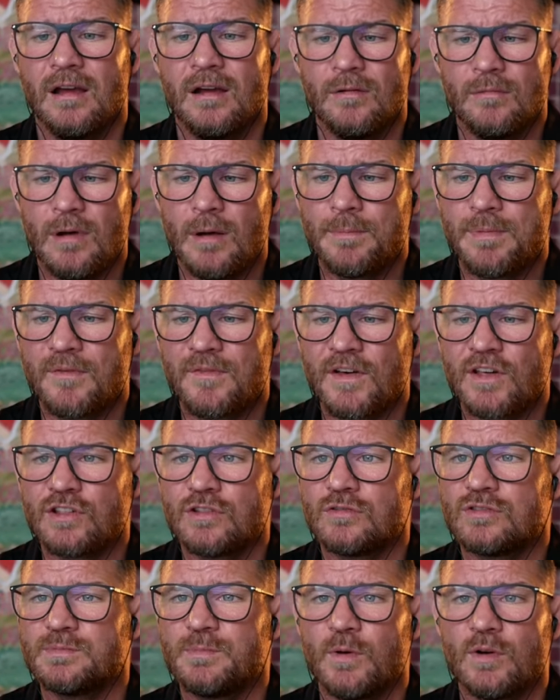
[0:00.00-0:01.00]
Well,
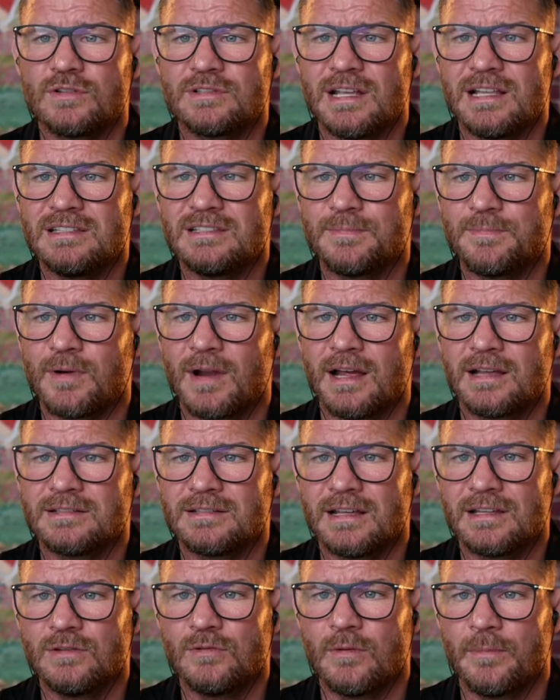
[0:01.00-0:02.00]
Professional Sports Enterprise,
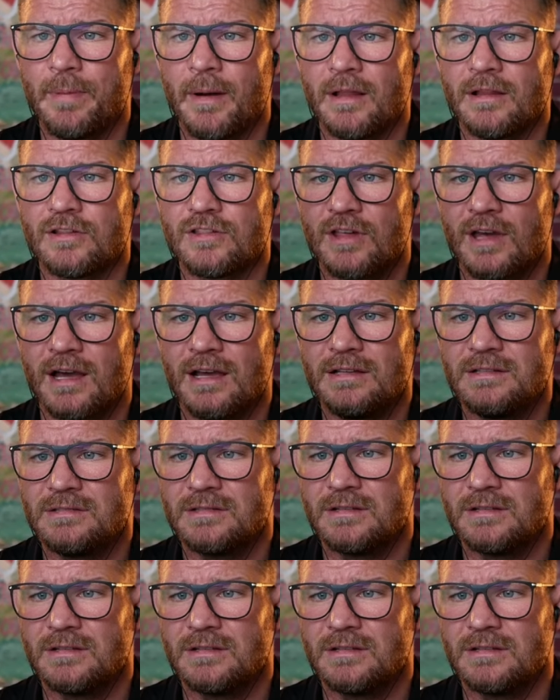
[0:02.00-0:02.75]
I do apologise.